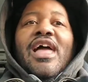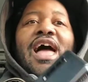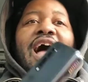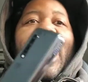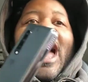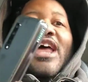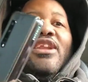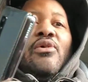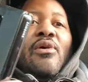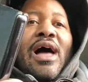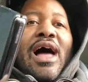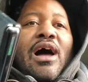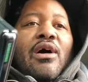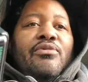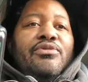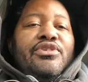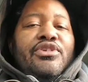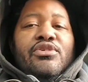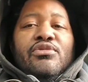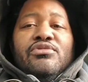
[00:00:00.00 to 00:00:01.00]
I know how
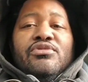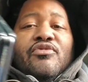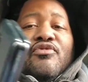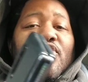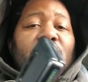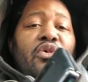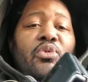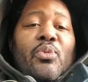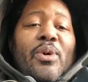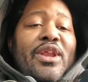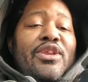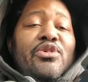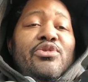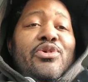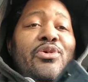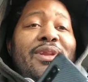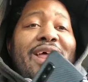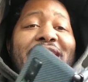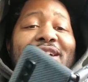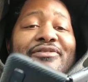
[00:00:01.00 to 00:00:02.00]
to use a Fold. When you
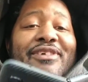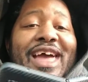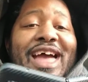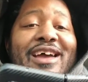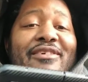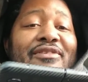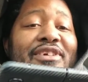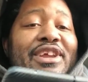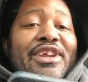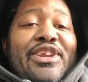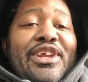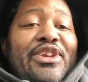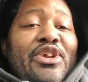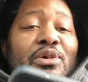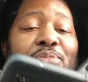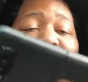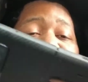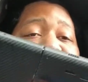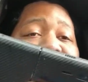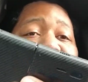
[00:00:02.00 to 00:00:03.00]
don't have to have it
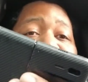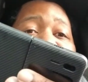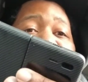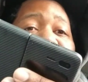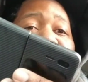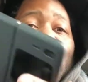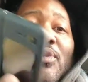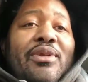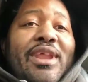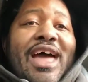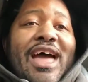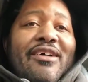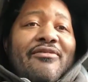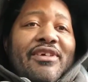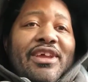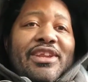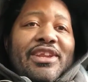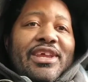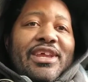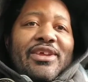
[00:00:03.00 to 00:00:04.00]
open, don't have
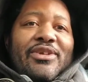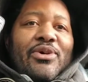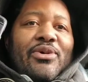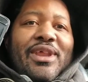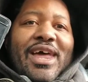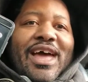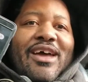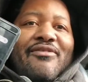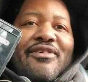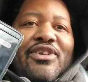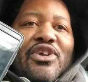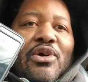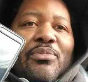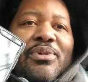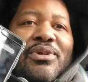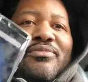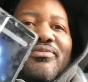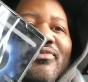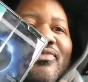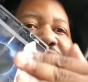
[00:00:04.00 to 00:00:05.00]
it
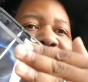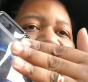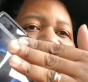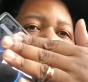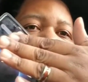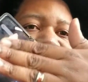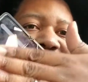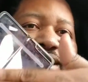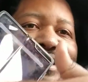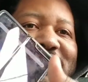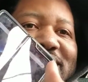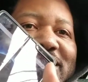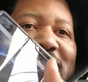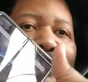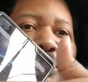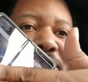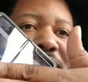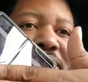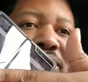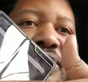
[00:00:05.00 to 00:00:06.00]
open. But this is
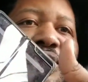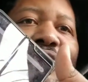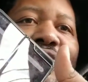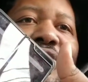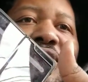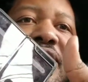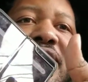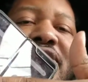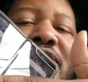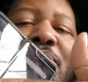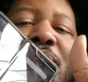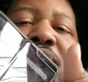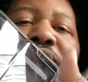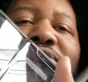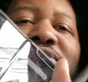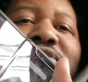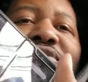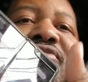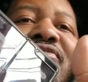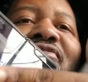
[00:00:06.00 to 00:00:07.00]
the
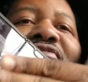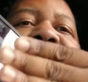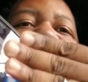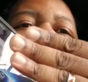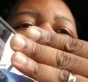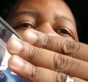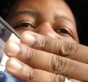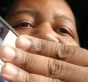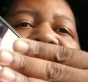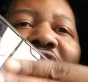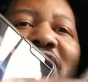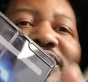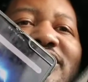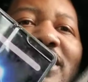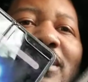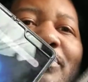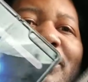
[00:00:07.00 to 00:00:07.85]
most fragile